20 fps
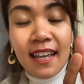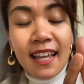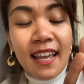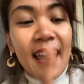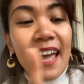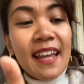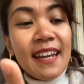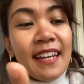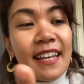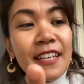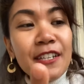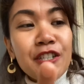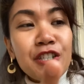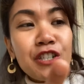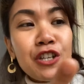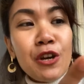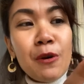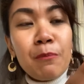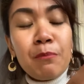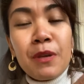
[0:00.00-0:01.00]
and
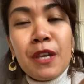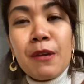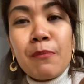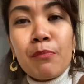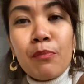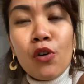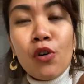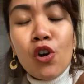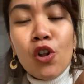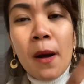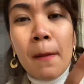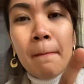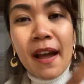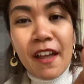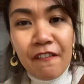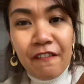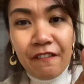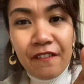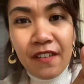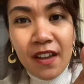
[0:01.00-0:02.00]
His people
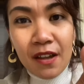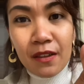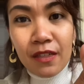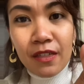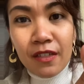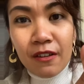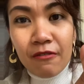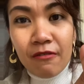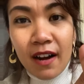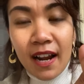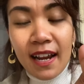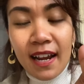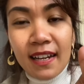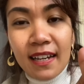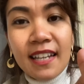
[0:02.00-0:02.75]
by faith, right?